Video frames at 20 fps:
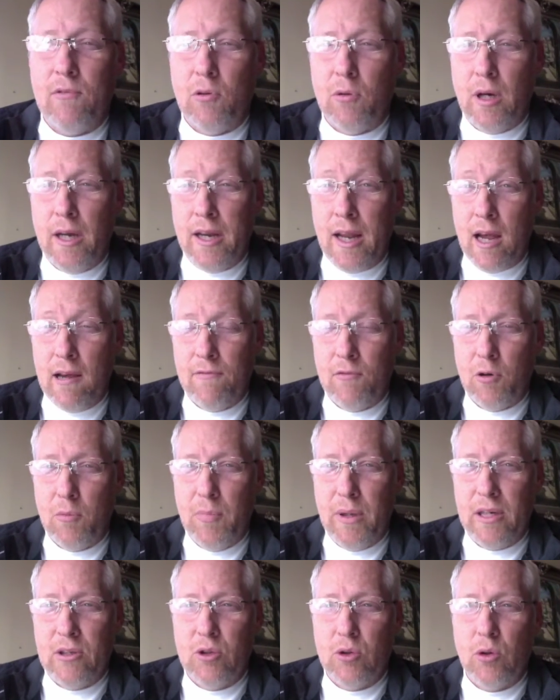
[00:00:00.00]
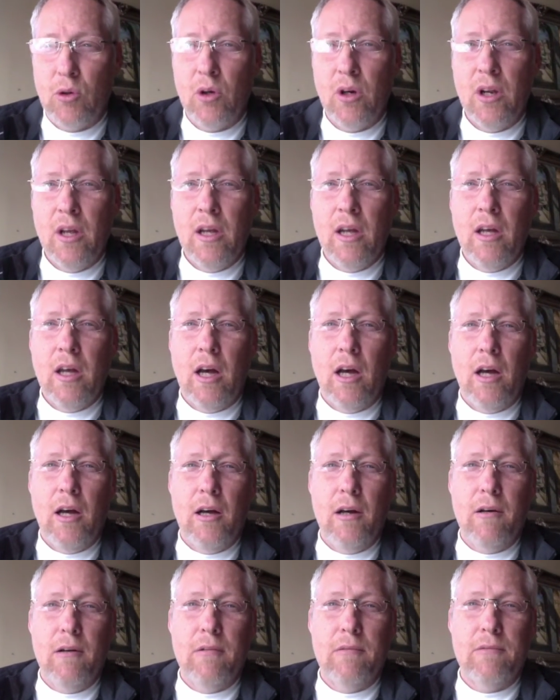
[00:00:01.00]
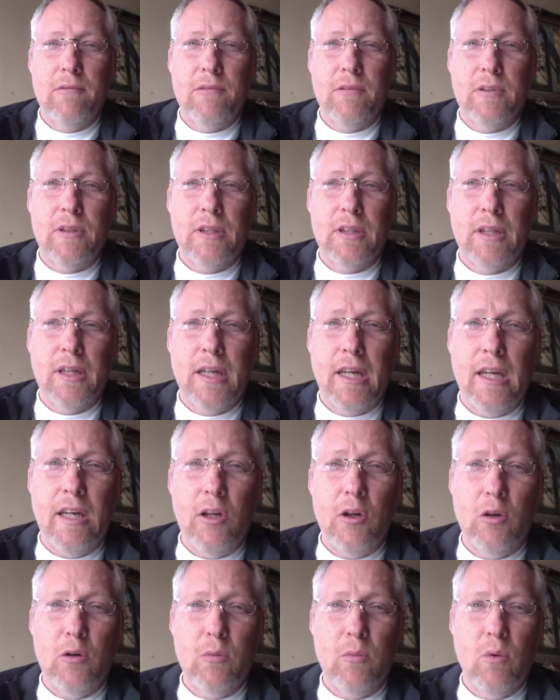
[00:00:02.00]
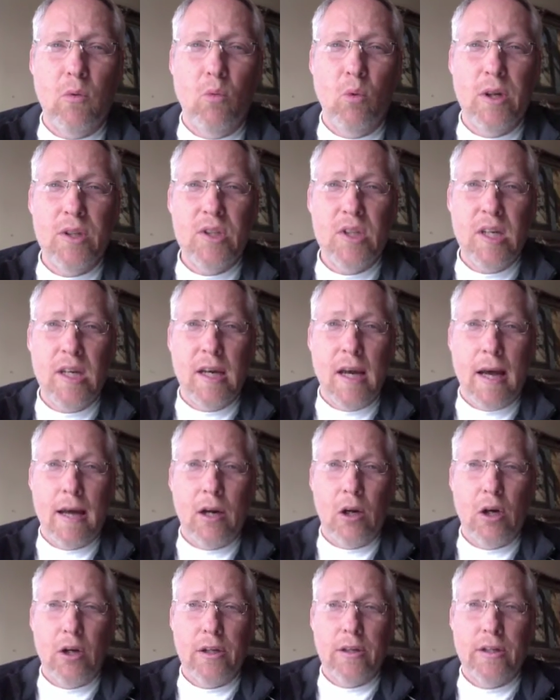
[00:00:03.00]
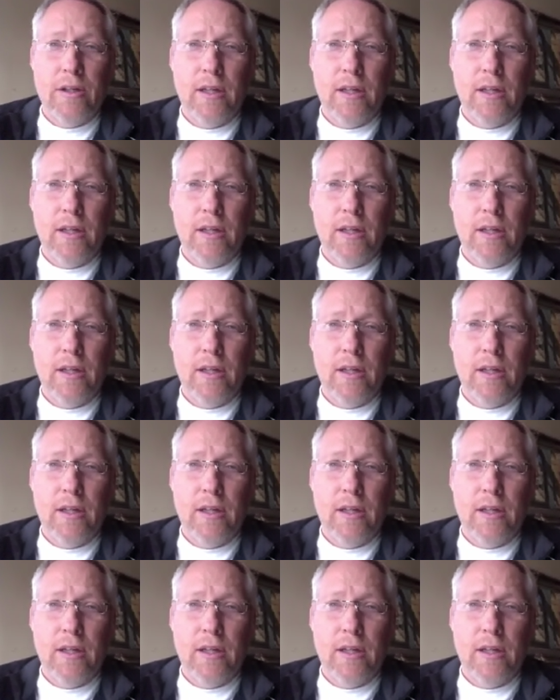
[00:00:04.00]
an after picture of him once he got on